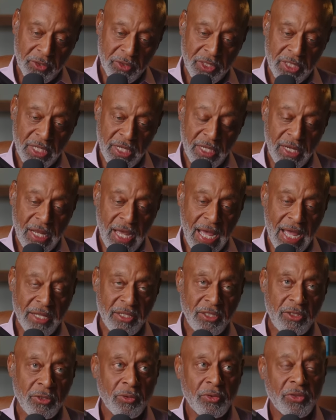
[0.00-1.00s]
you said. I
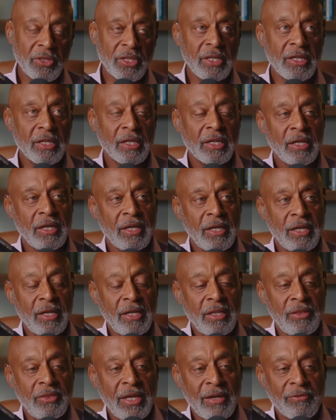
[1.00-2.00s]
do think
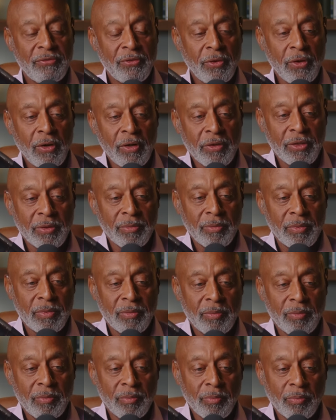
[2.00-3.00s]
that for all the
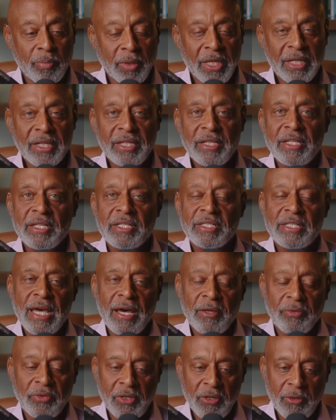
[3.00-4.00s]
bloodiness
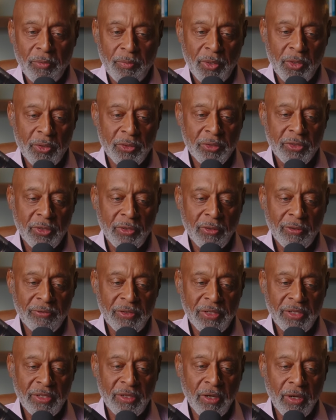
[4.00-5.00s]
out there post
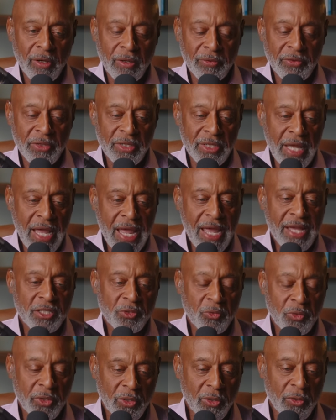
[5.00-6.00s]
COVID, all the
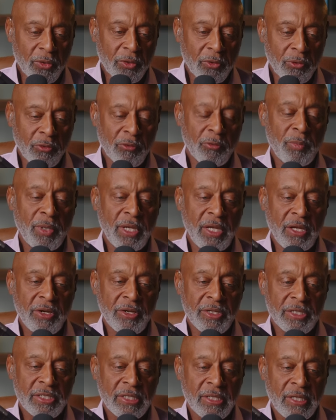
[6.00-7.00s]
angst we're going through with
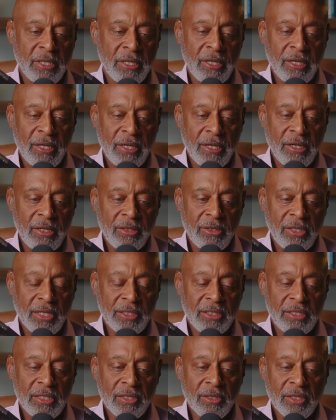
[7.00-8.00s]
parents, that
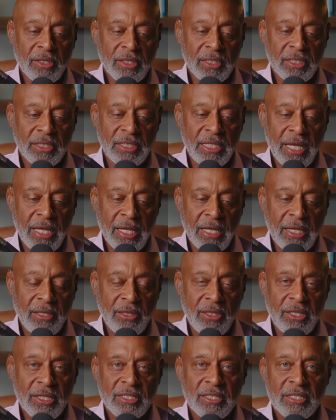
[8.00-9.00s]
at the end of the day,
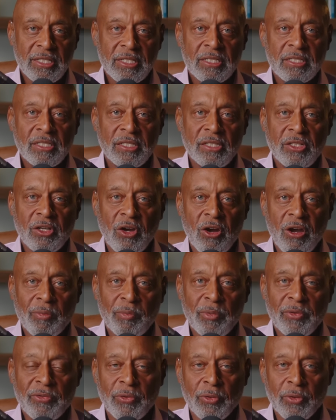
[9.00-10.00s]
this is the
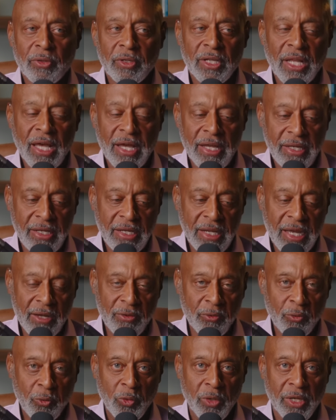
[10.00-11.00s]
dark before the light. I
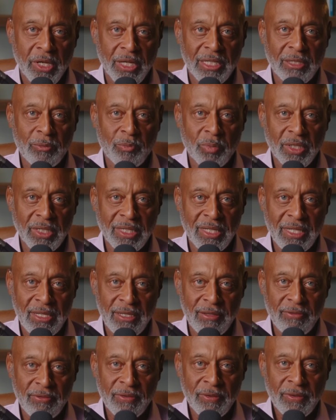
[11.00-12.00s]
really
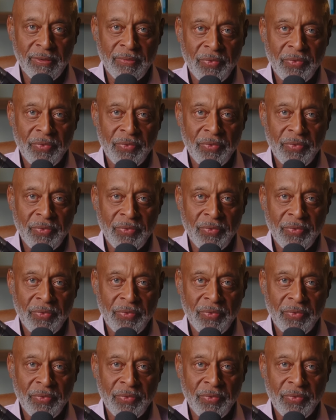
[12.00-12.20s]
believe